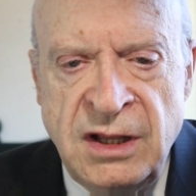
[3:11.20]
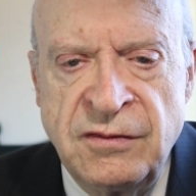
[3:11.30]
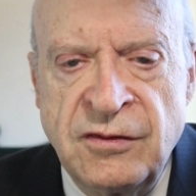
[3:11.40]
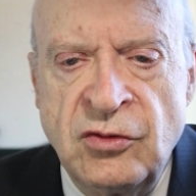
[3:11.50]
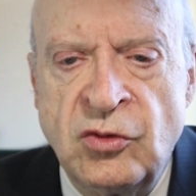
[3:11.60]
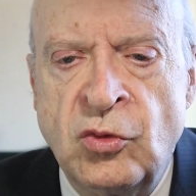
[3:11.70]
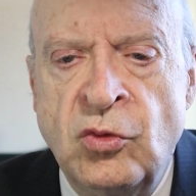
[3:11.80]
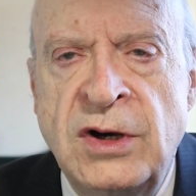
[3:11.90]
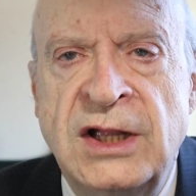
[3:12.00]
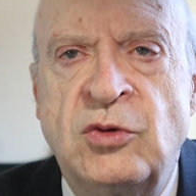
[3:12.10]
I
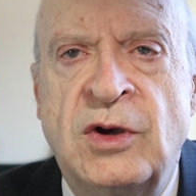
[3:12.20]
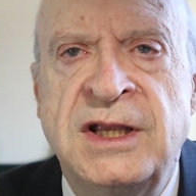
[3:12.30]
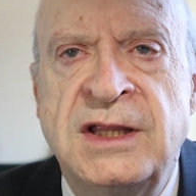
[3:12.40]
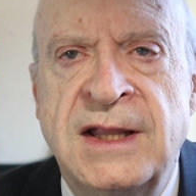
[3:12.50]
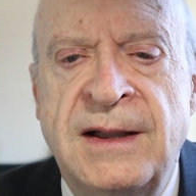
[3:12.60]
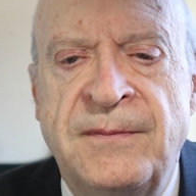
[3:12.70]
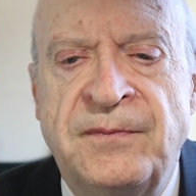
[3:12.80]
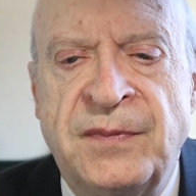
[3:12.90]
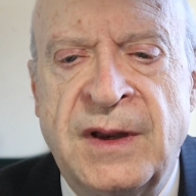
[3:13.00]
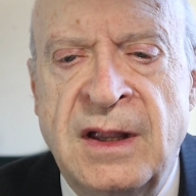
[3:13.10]
utilize a wipe to
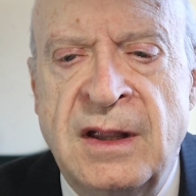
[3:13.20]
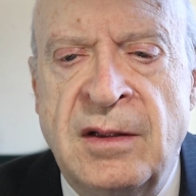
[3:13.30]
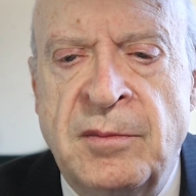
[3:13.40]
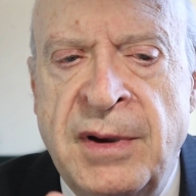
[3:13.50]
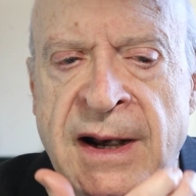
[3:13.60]
cleanse the entire